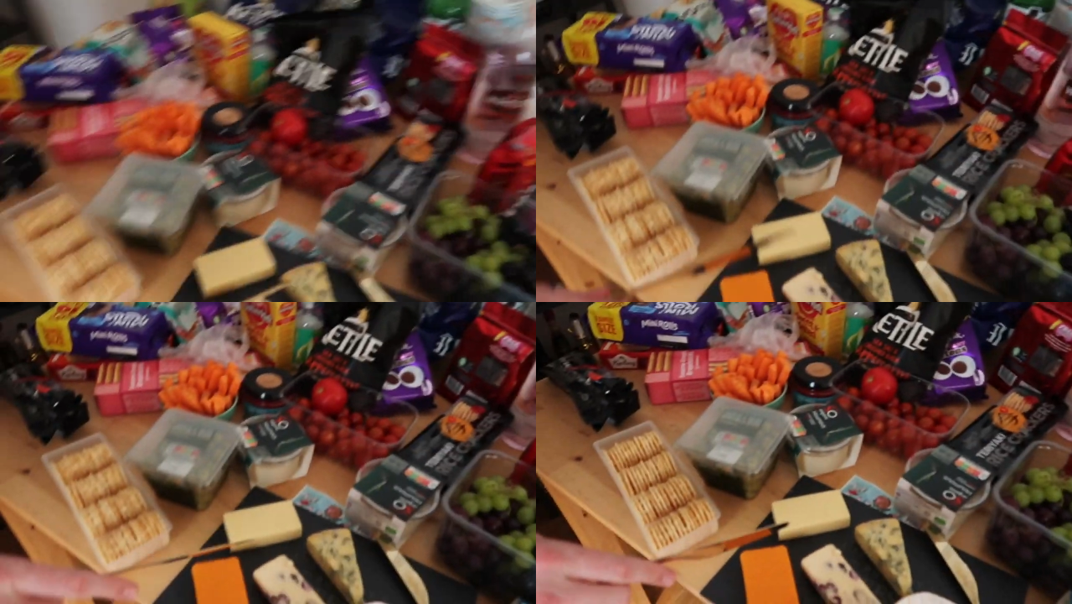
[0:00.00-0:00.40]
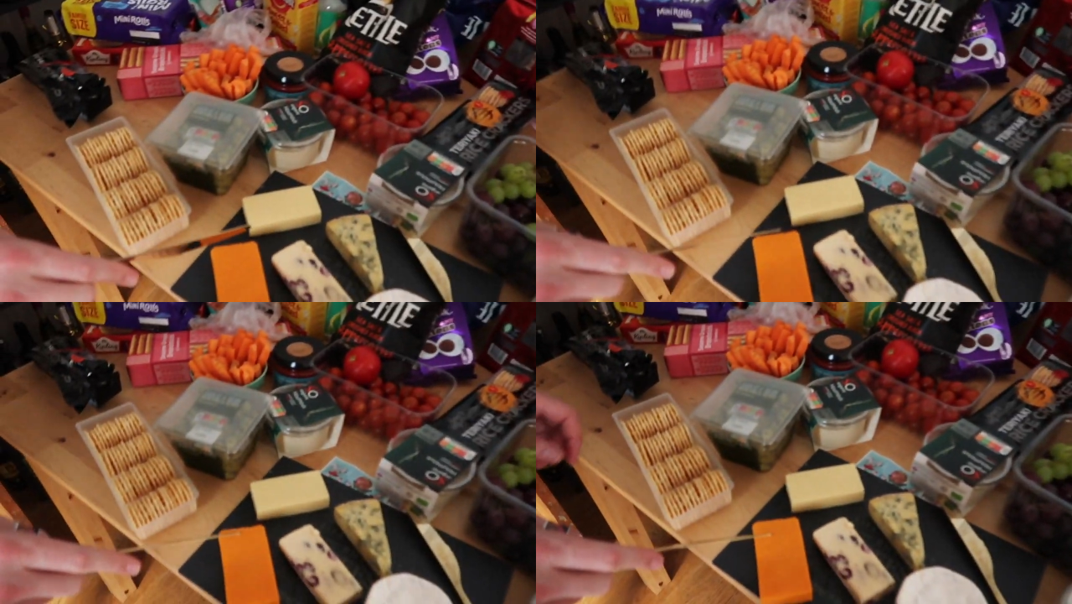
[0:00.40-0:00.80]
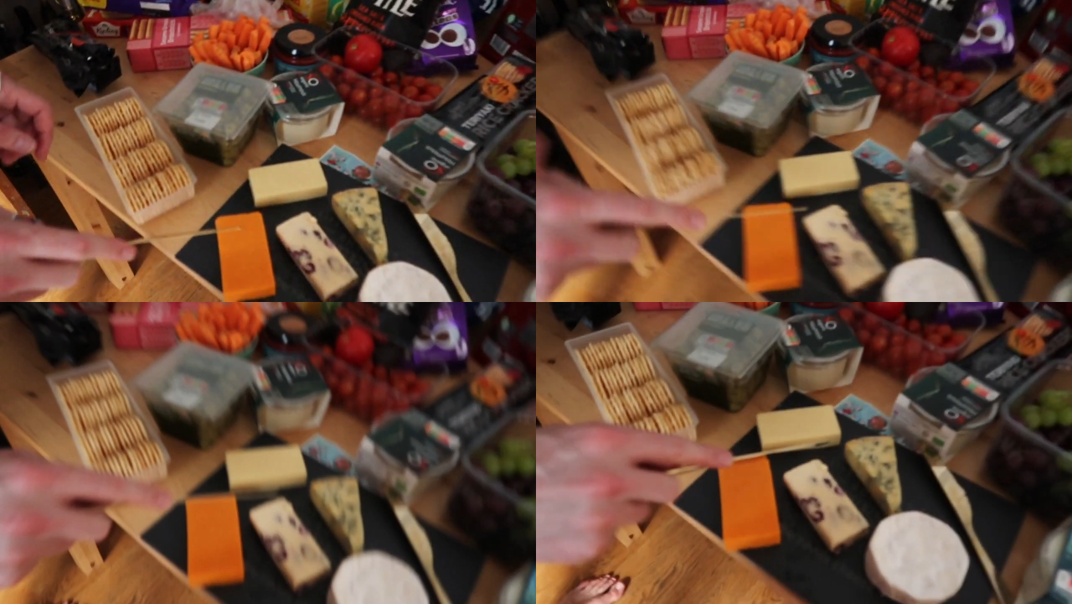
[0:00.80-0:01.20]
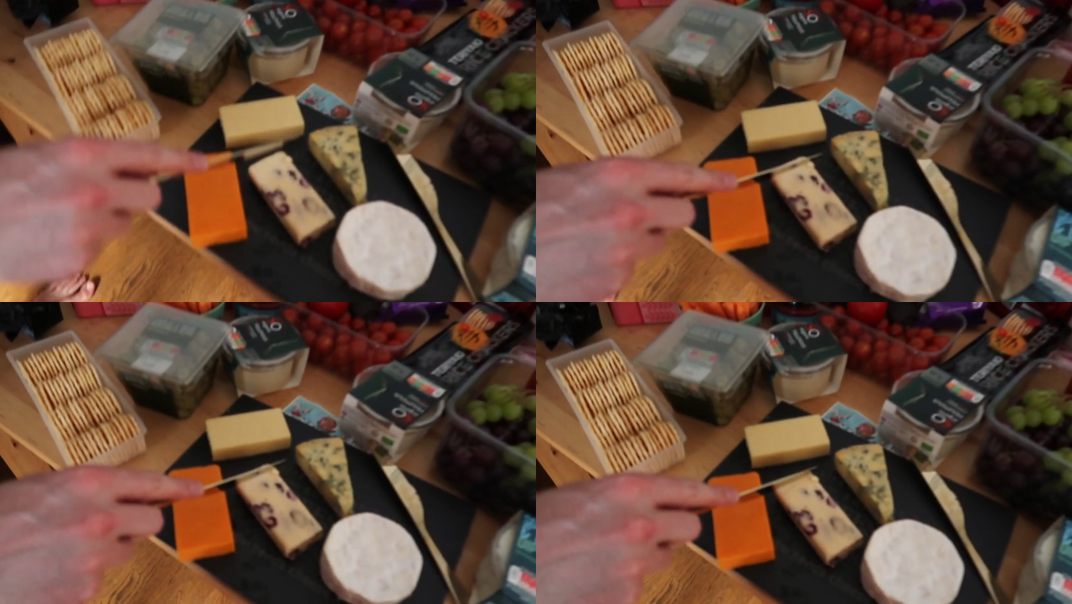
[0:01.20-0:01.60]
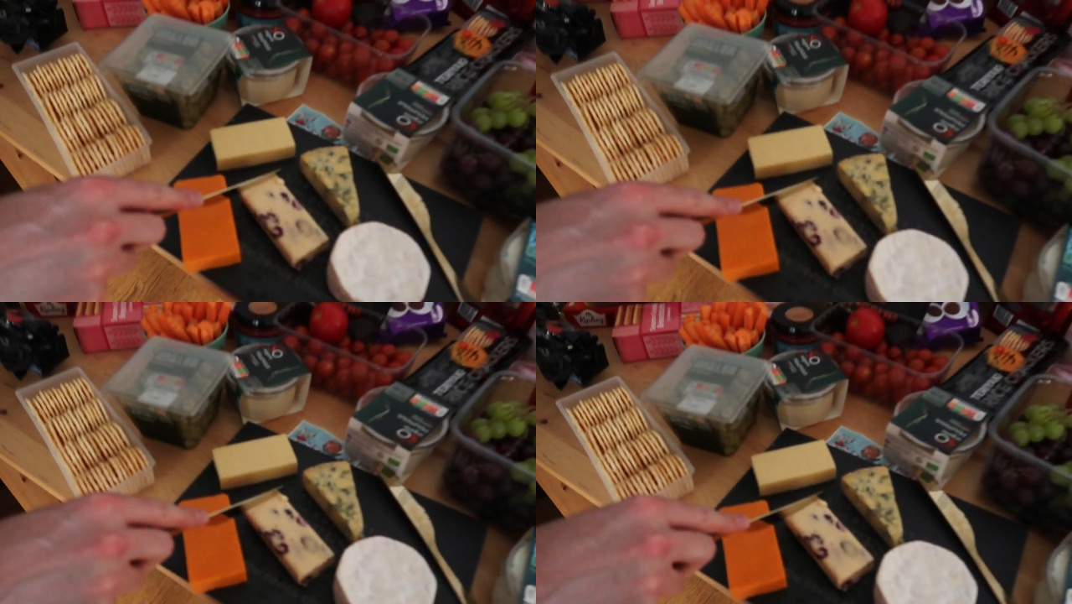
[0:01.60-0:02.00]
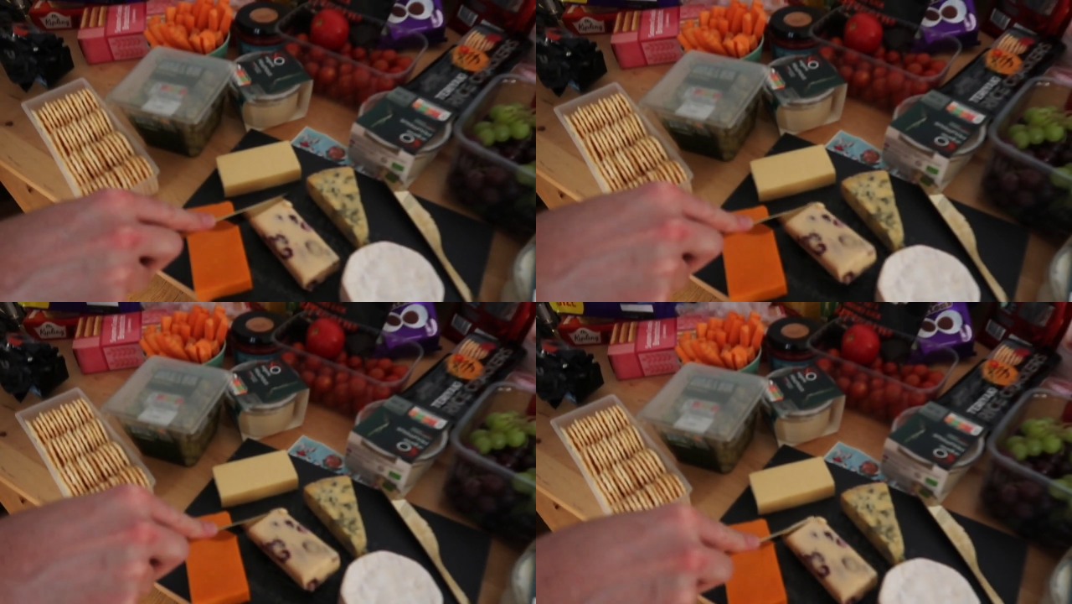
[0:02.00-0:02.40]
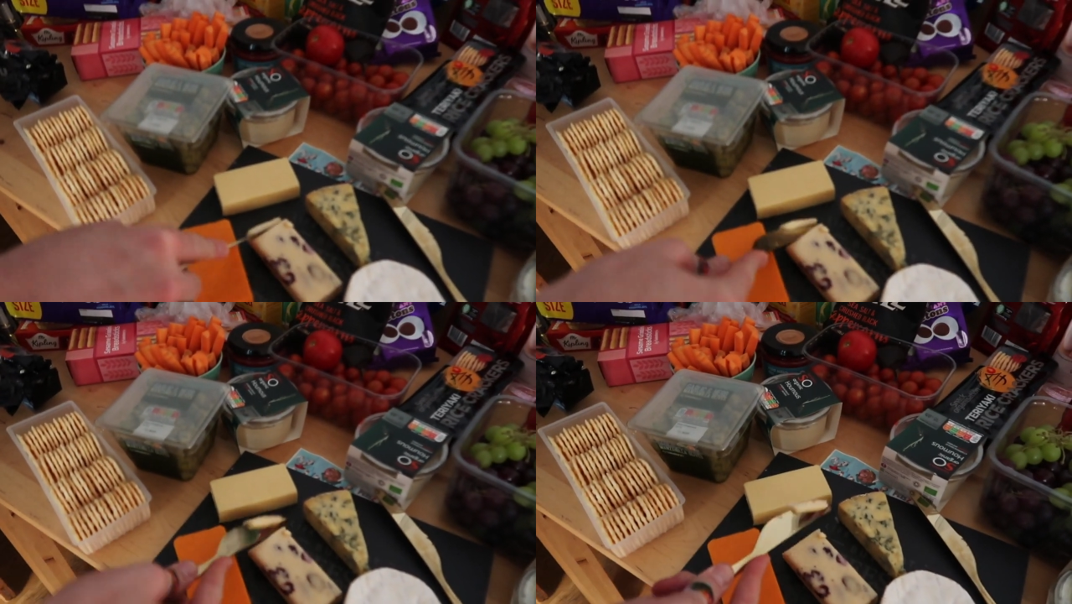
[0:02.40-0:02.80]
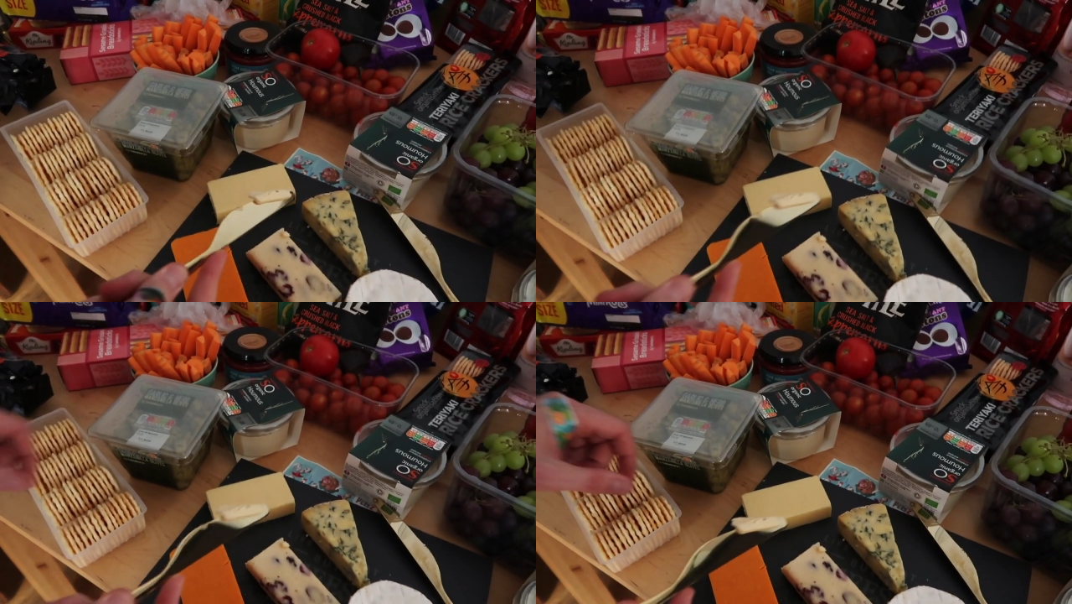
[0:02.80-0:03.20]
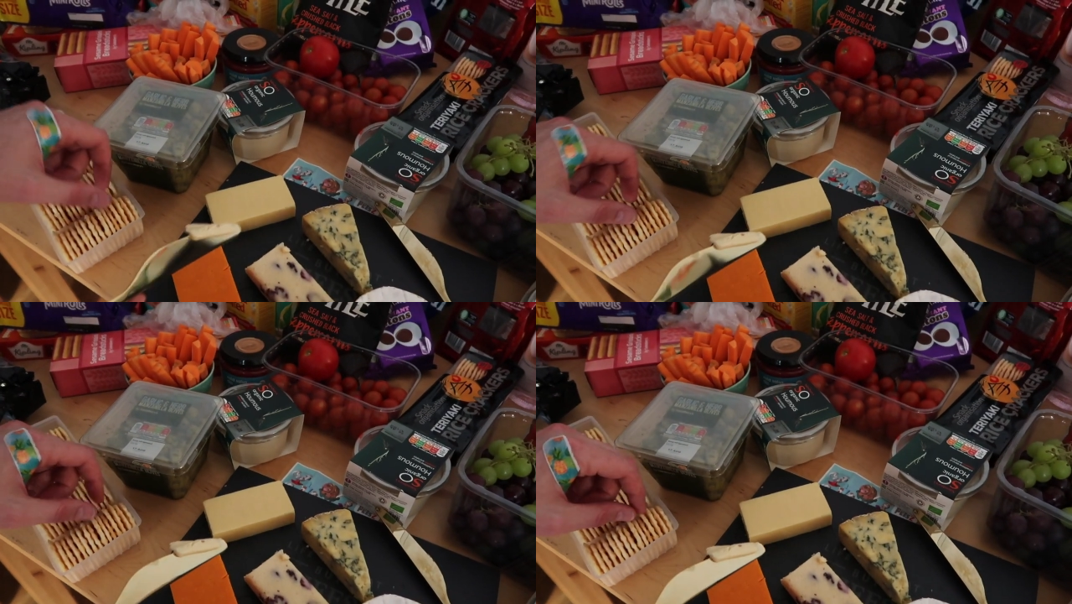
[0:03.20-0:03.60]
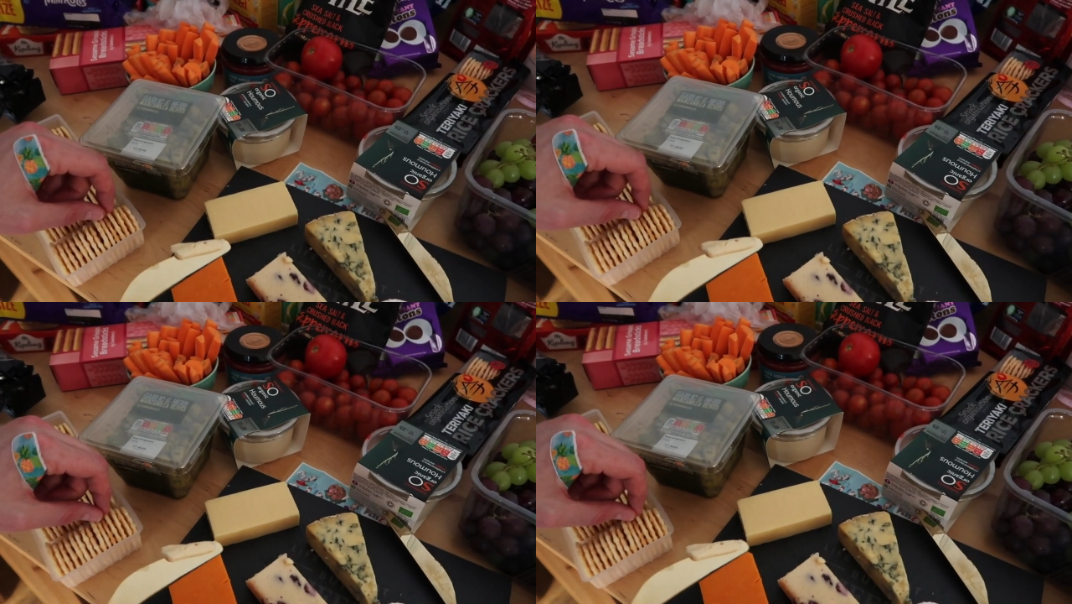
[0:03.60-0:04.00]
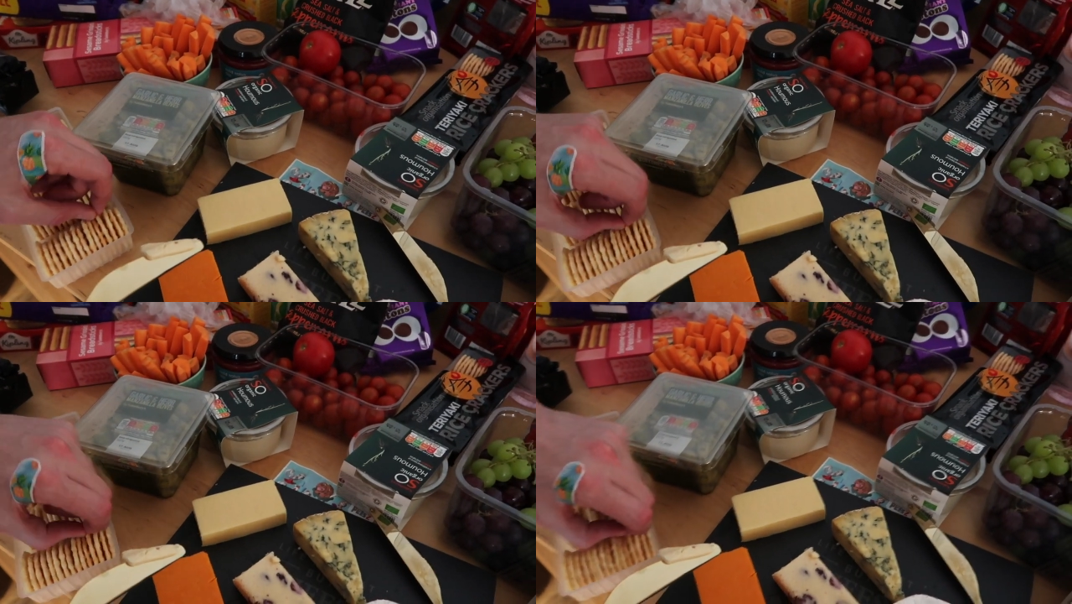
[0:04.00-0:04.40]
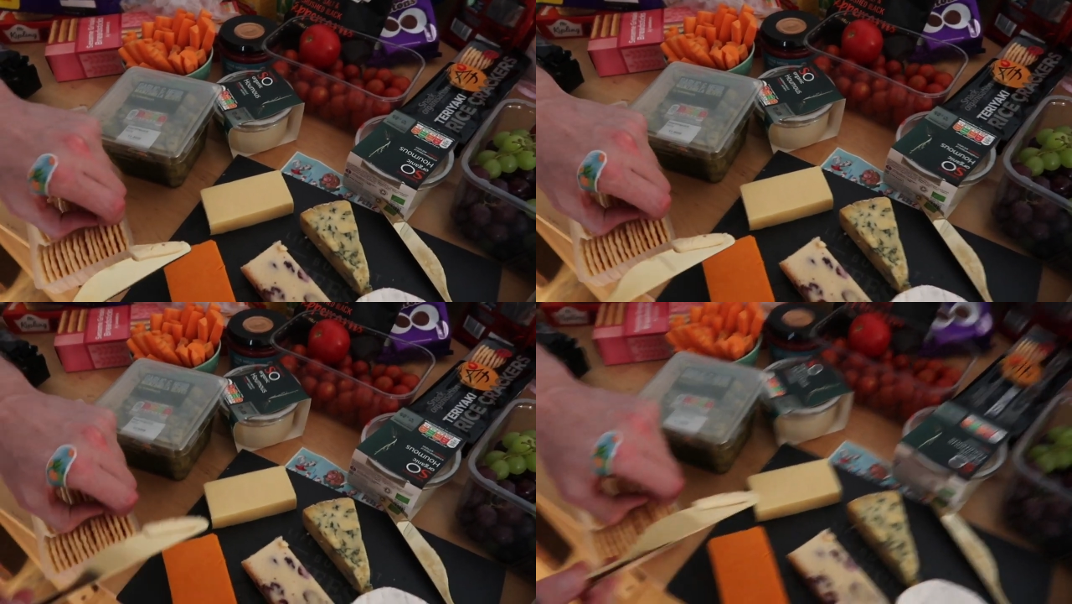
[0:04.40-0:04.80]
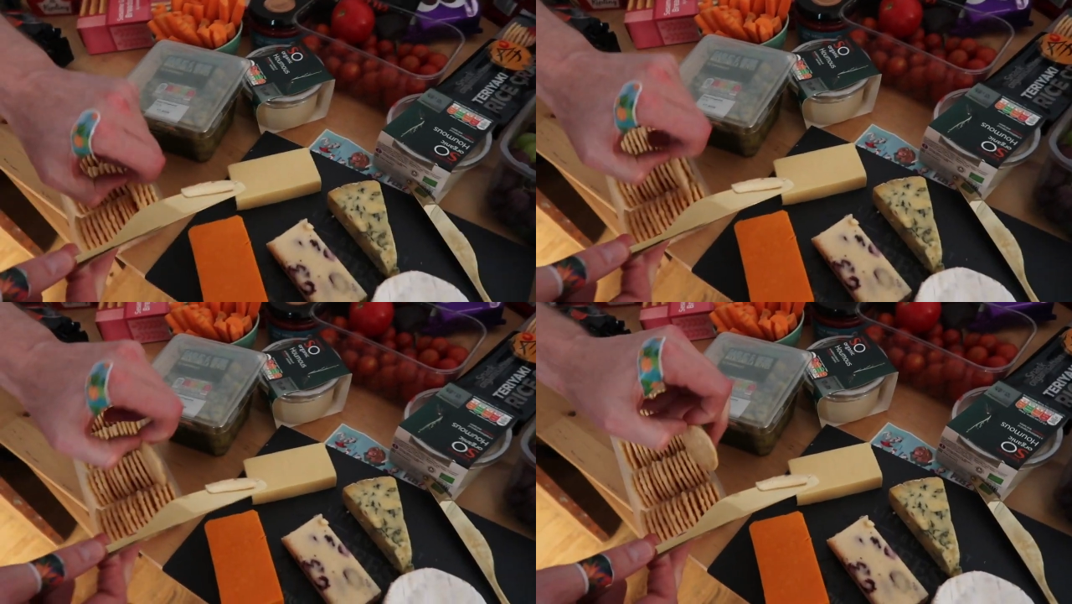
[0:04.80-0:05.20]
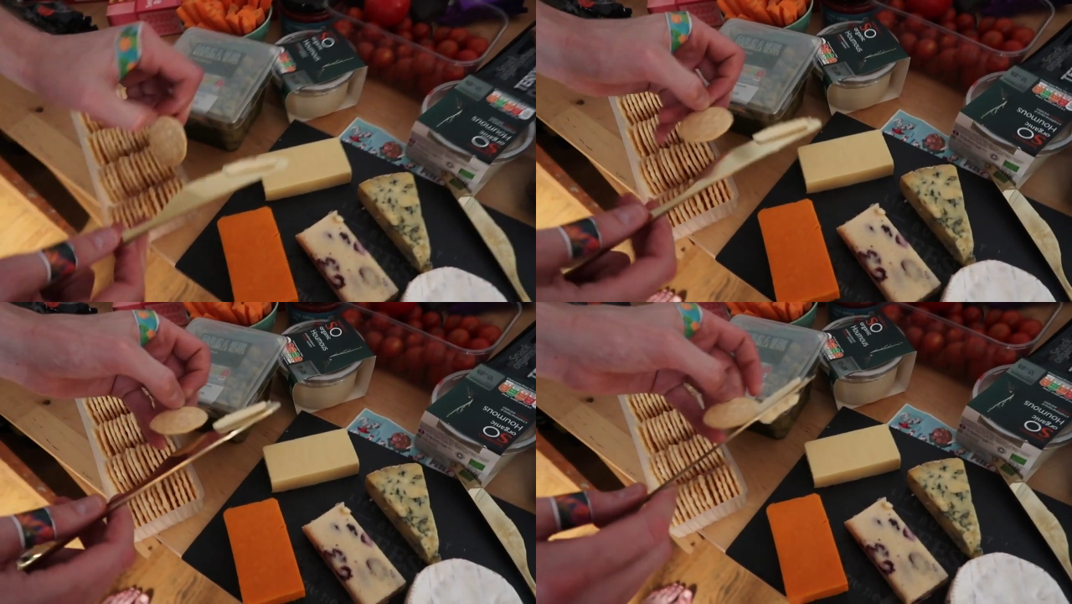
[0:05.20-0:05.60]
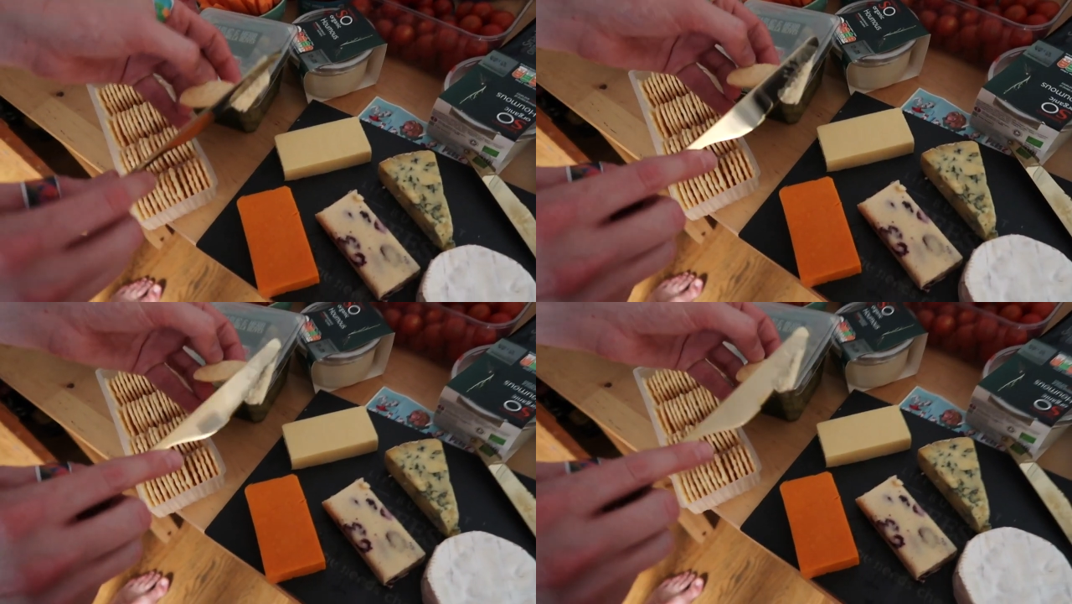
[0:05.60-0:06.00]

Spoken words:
[unreadable: no face in view]